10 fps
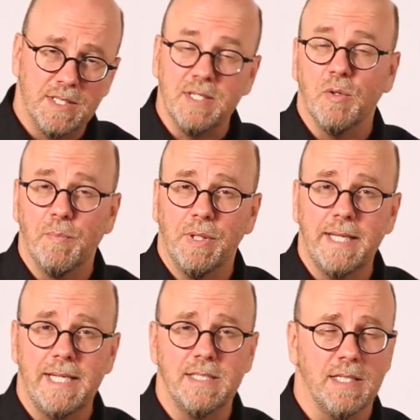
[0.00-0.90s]
steel
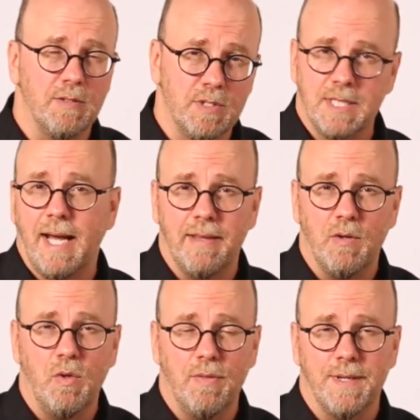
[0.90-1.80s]
plates and you would tie the
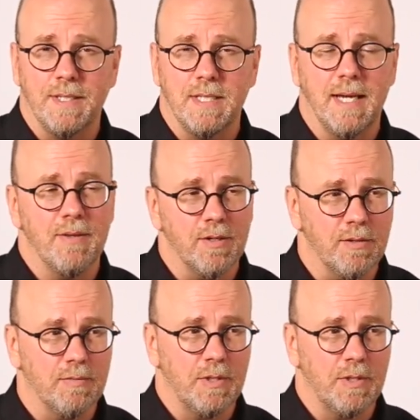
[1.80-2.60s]
whole thing together.